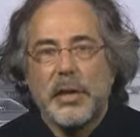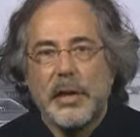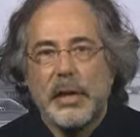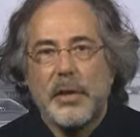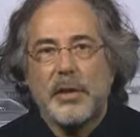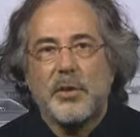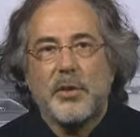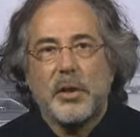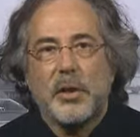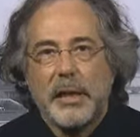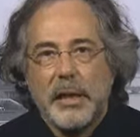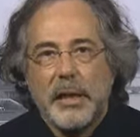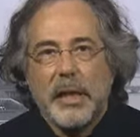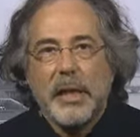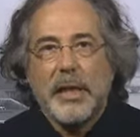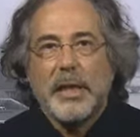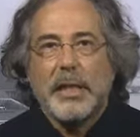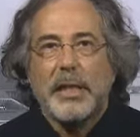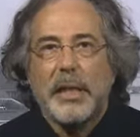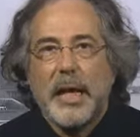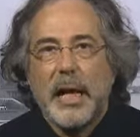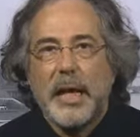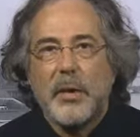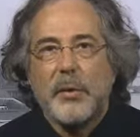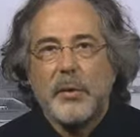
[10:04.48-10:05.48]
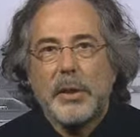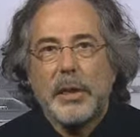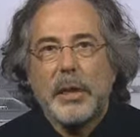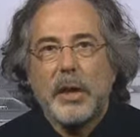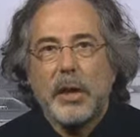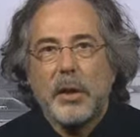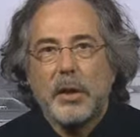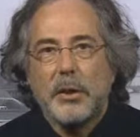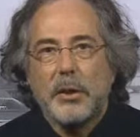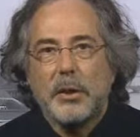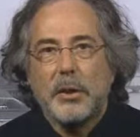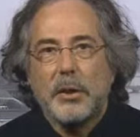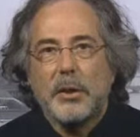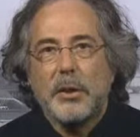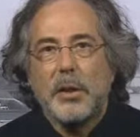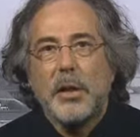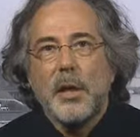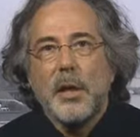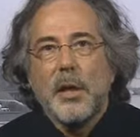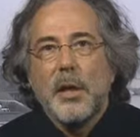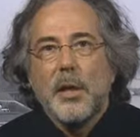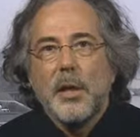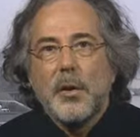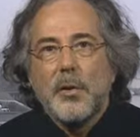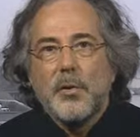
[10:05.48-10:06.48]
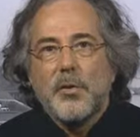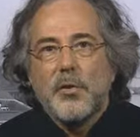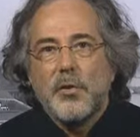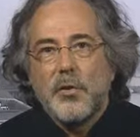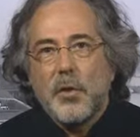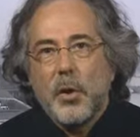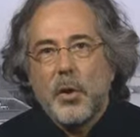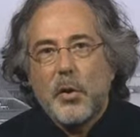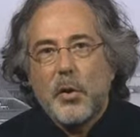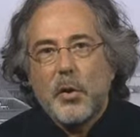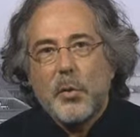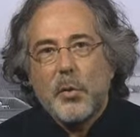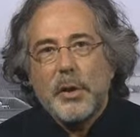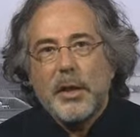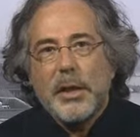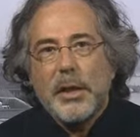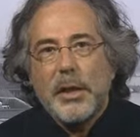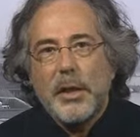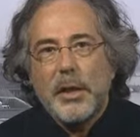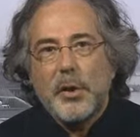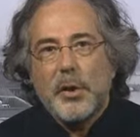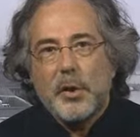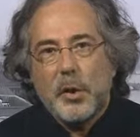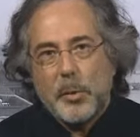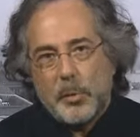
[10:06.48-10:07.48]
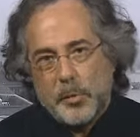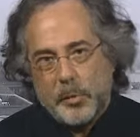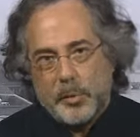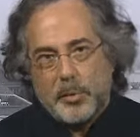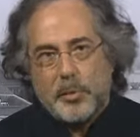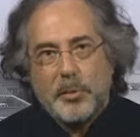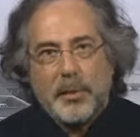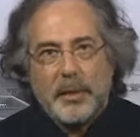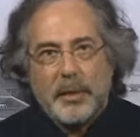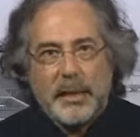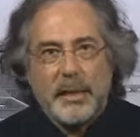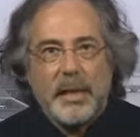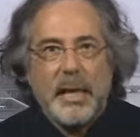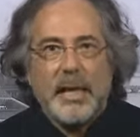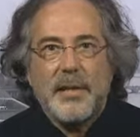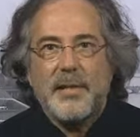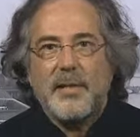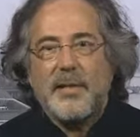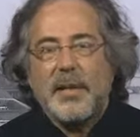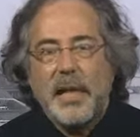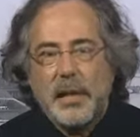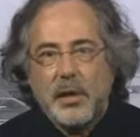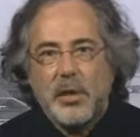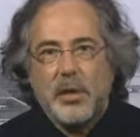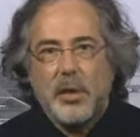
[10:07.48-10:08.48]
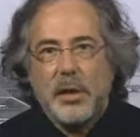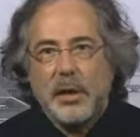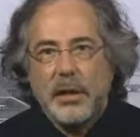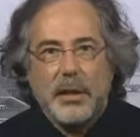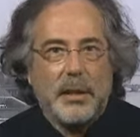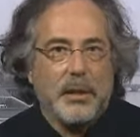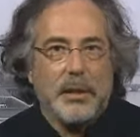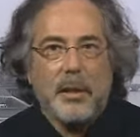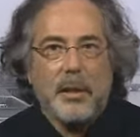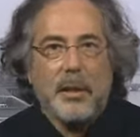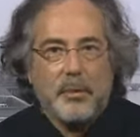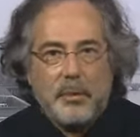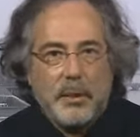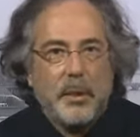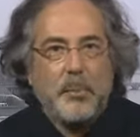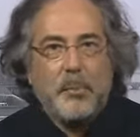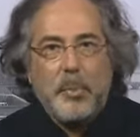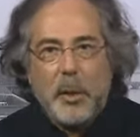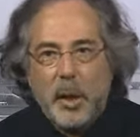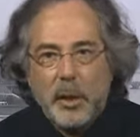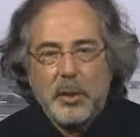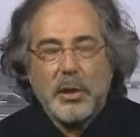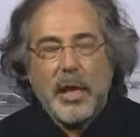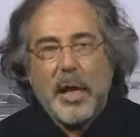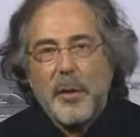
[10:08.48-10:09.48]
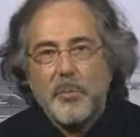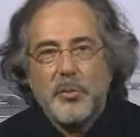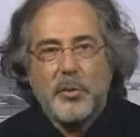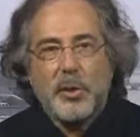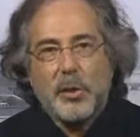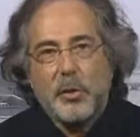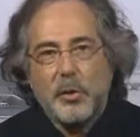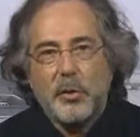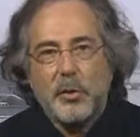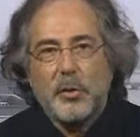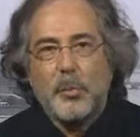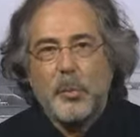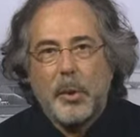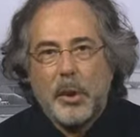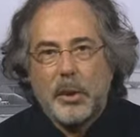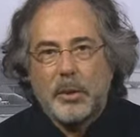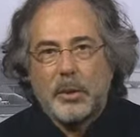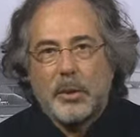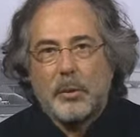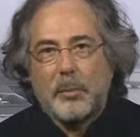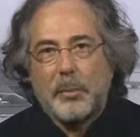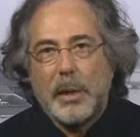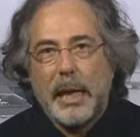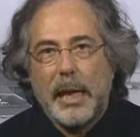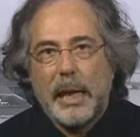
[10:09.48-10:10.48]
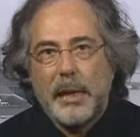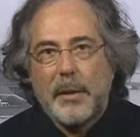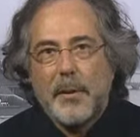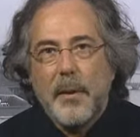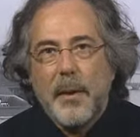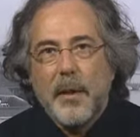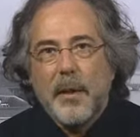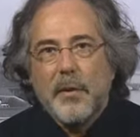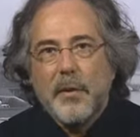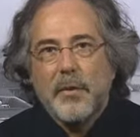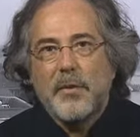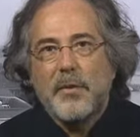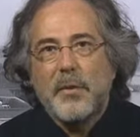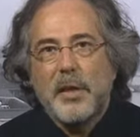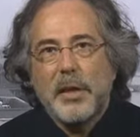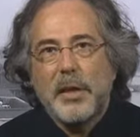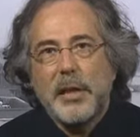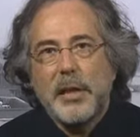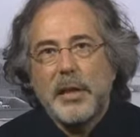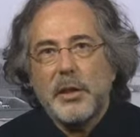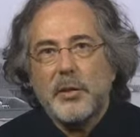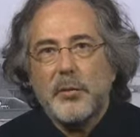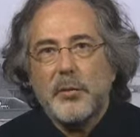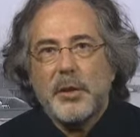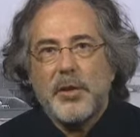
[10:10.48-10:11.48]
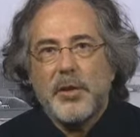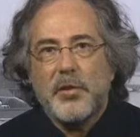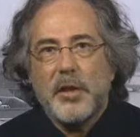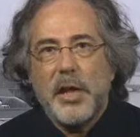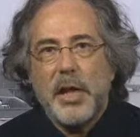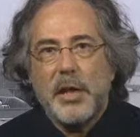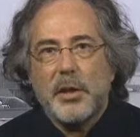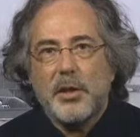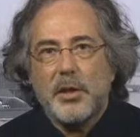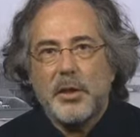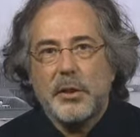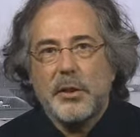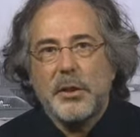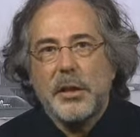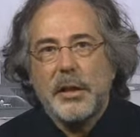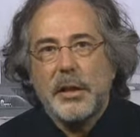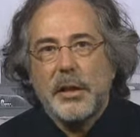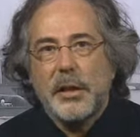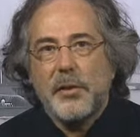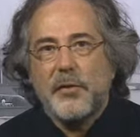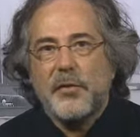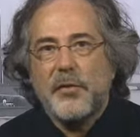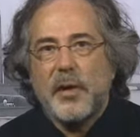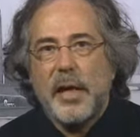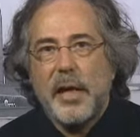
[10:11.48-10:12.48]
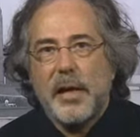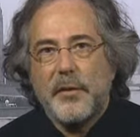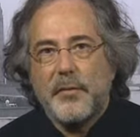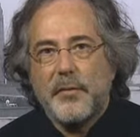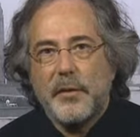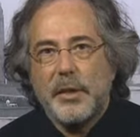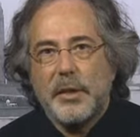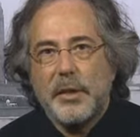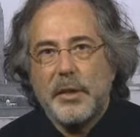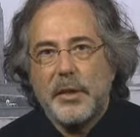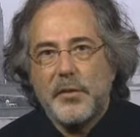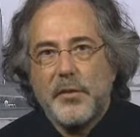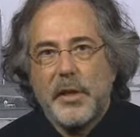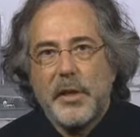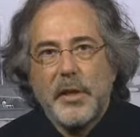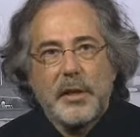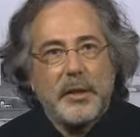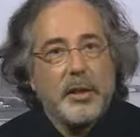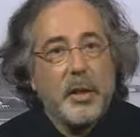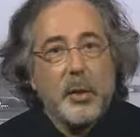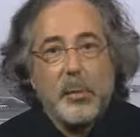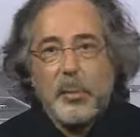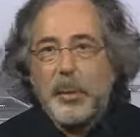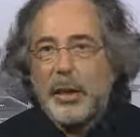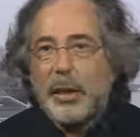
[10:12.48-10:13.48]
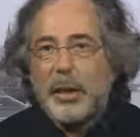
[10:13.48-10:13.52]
Italy, now in London. So Europe, essentially, you know, the bot absolute bottom line. Third recession in five years. There'll be